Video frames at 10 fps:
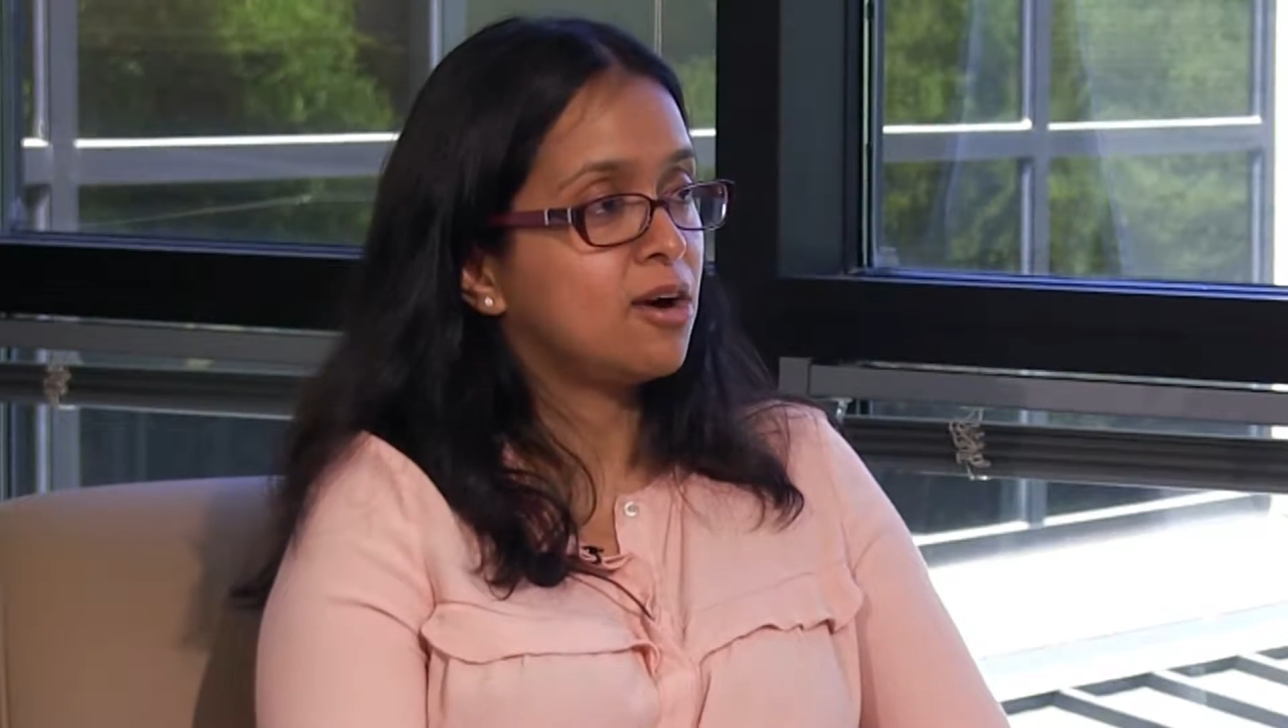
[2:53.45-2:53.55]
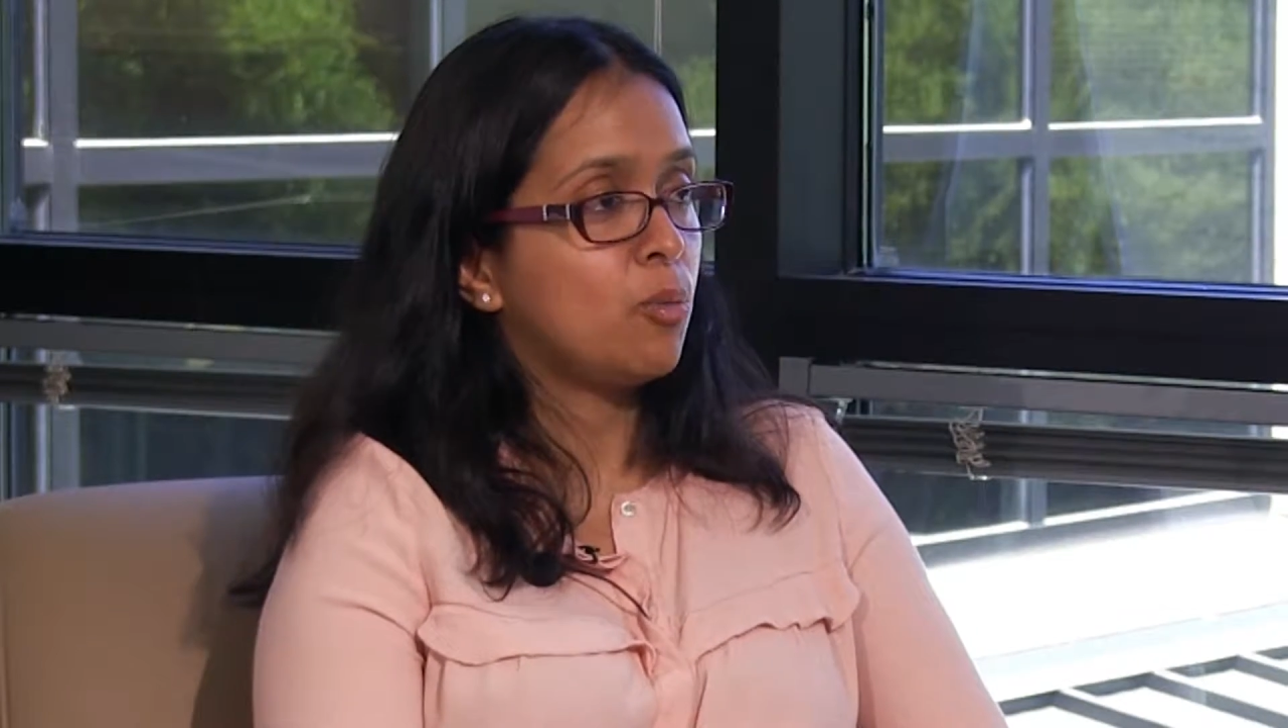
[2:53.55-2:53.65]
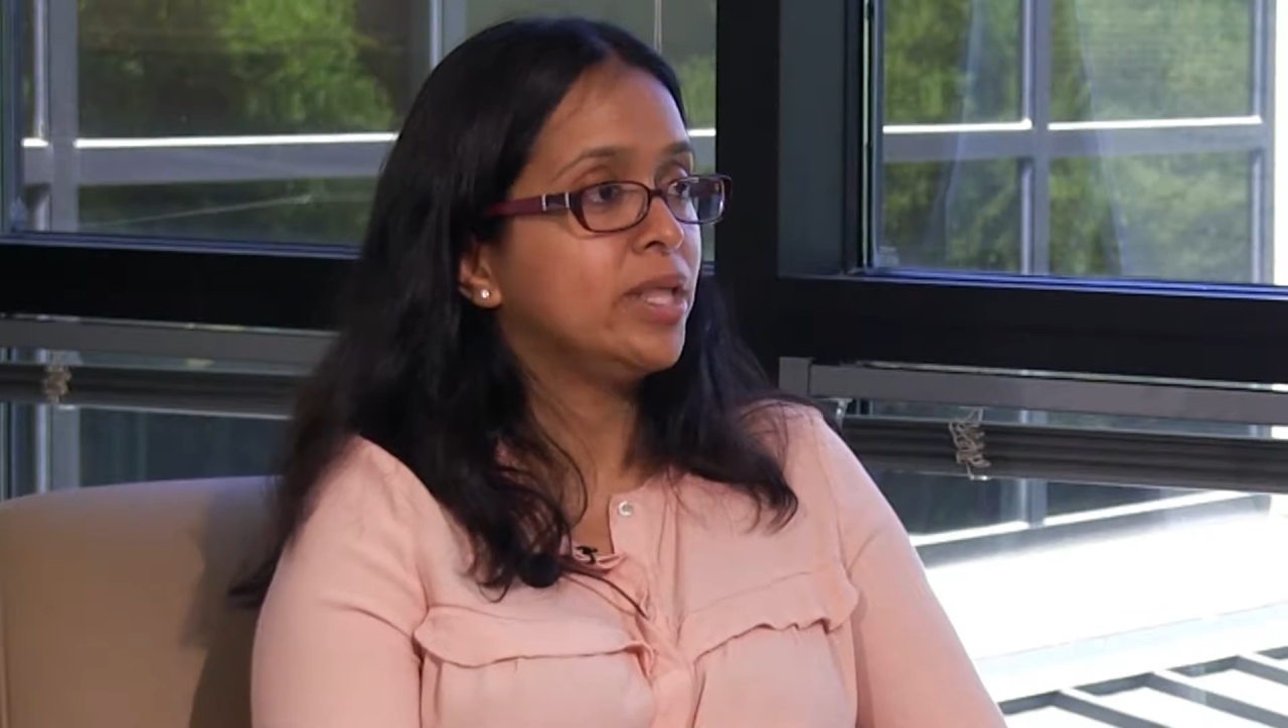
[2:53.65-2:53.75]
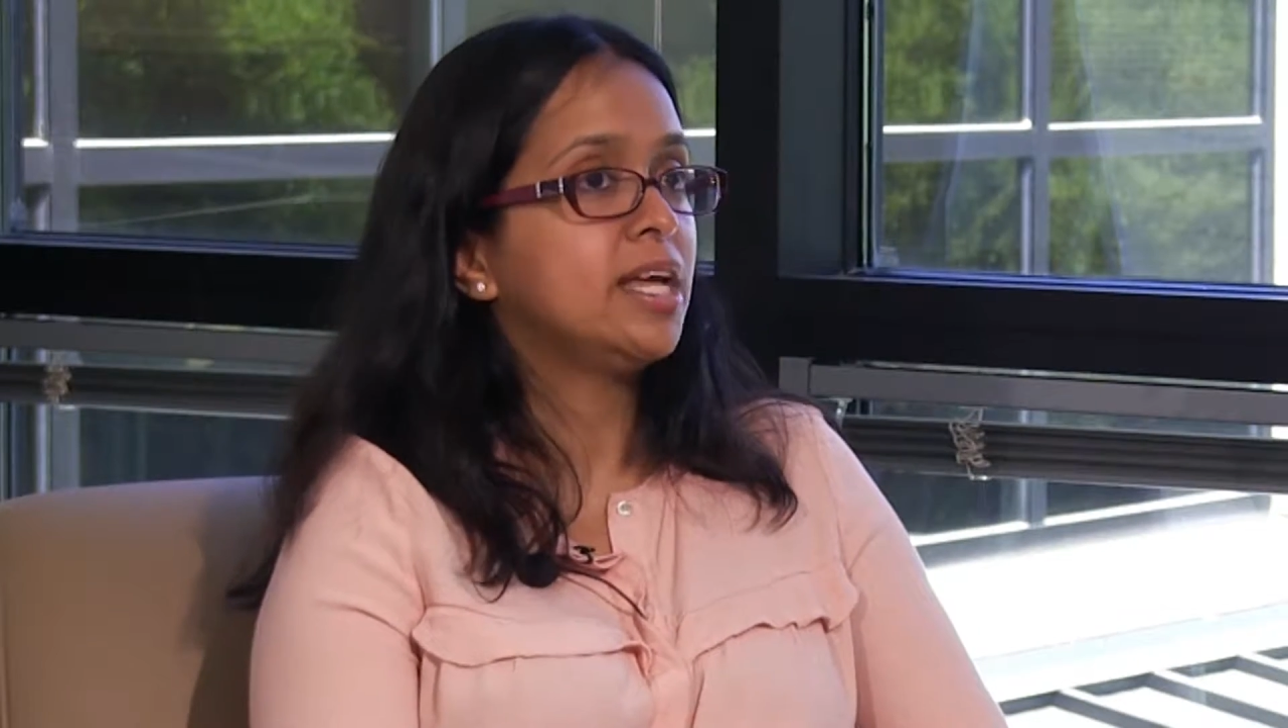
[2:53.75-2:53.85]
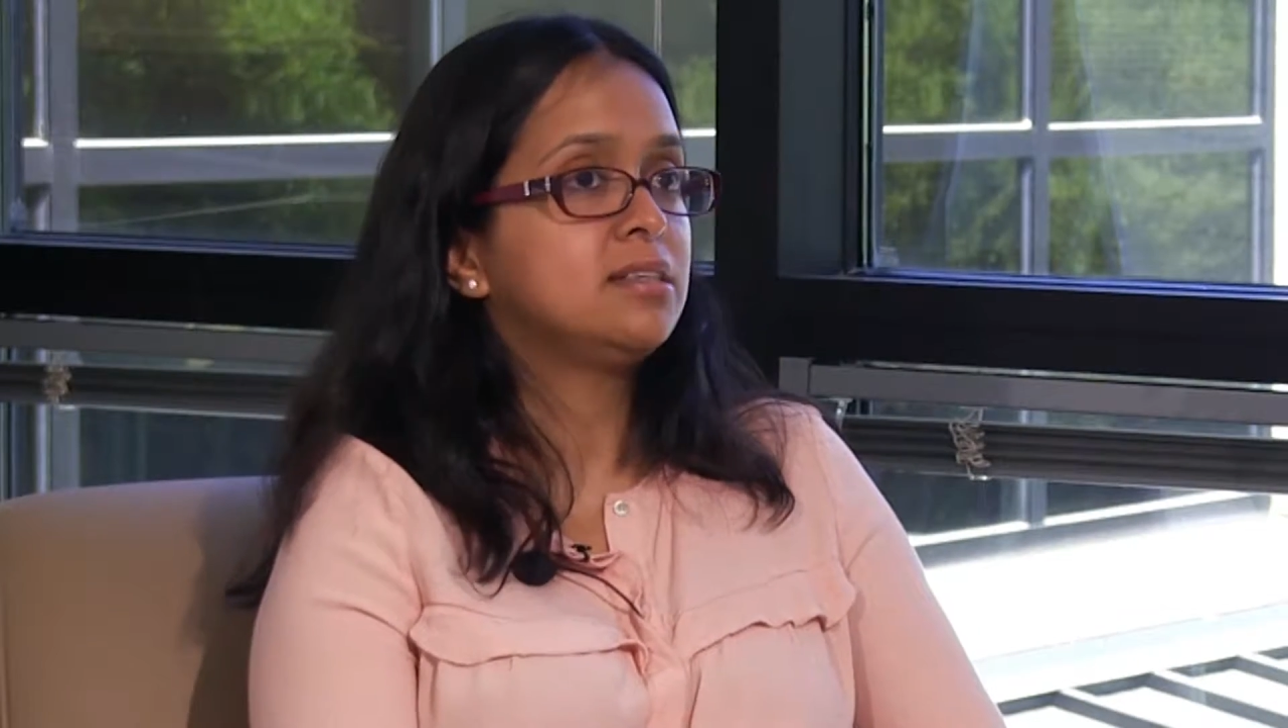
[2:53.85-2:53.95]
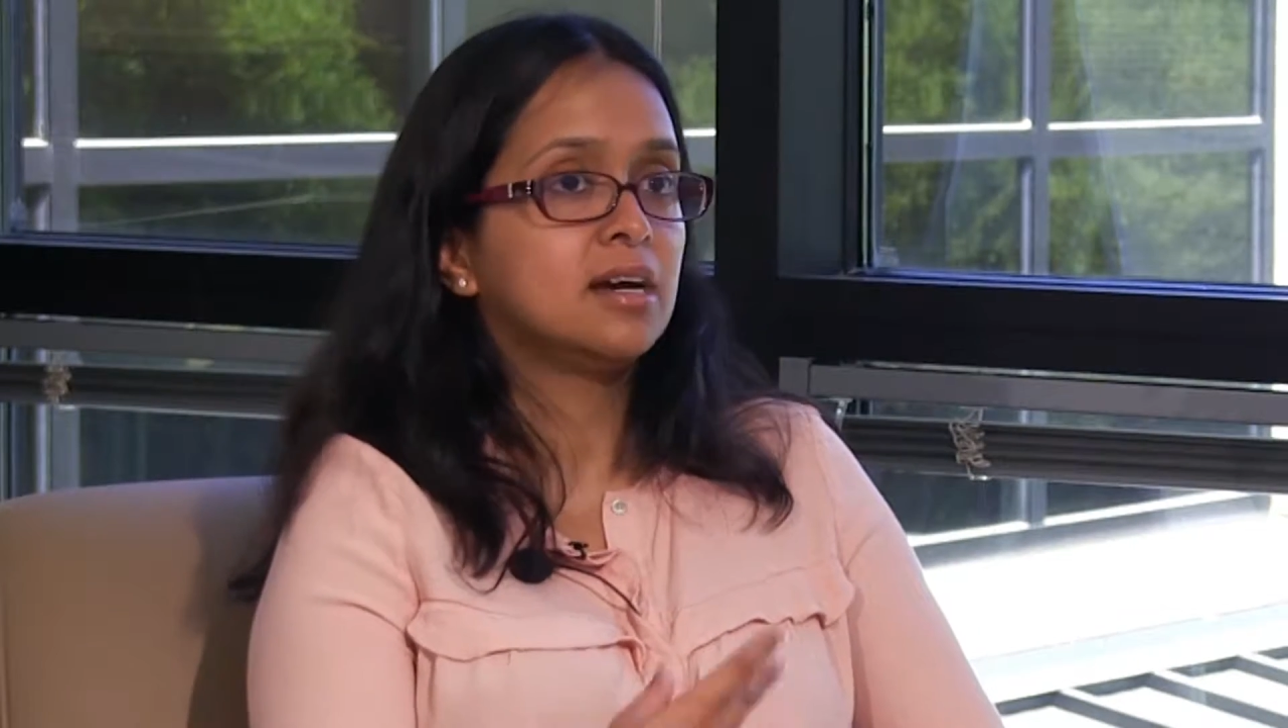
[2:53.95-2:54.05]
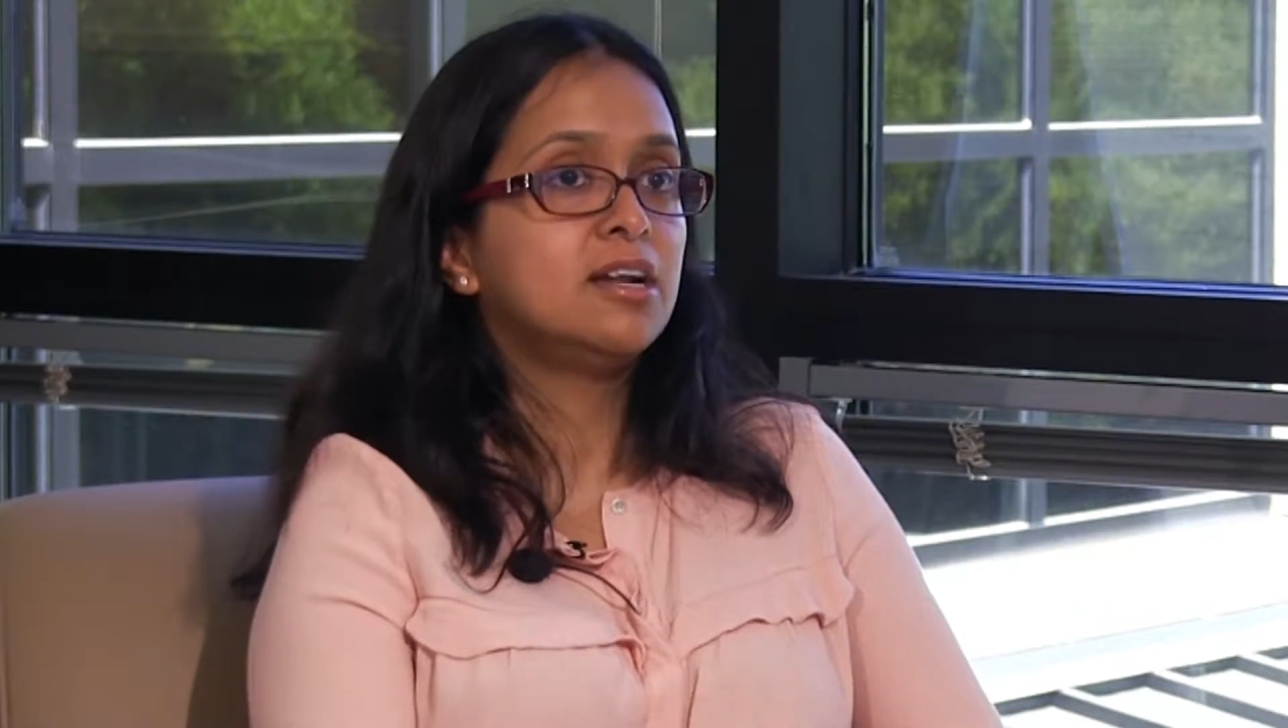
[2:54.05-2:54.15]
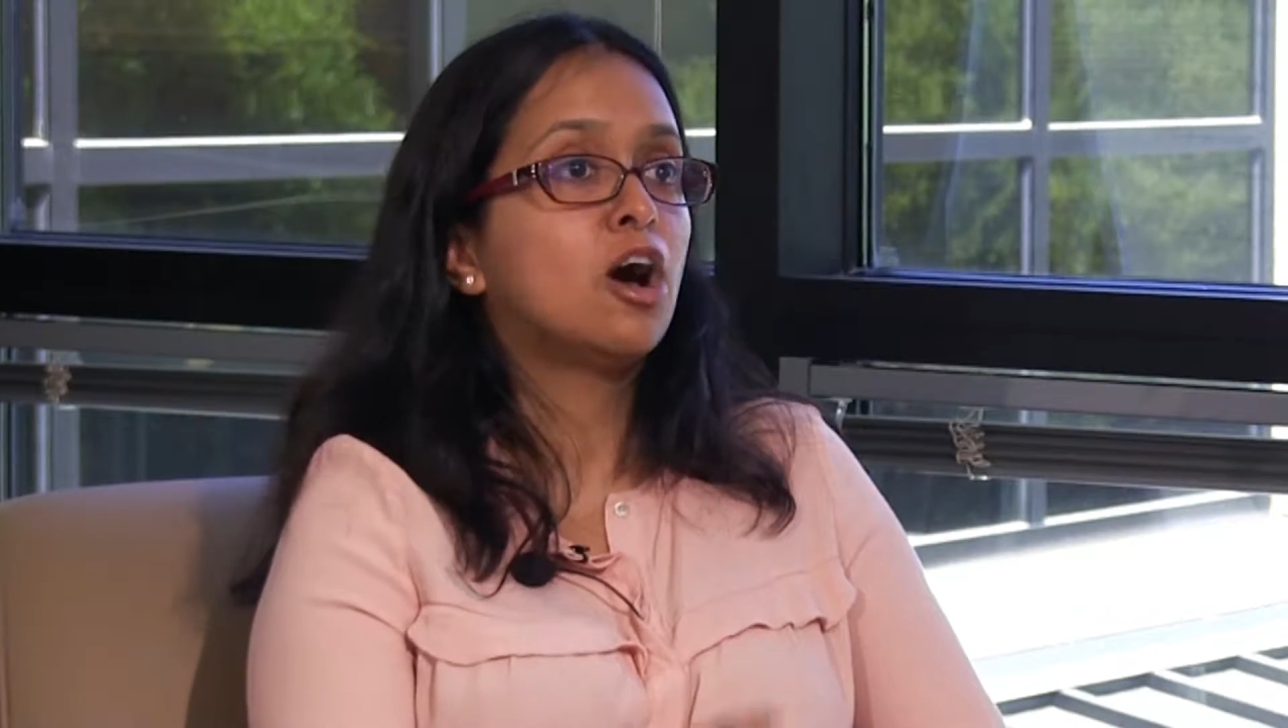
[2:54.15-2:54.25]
when they turn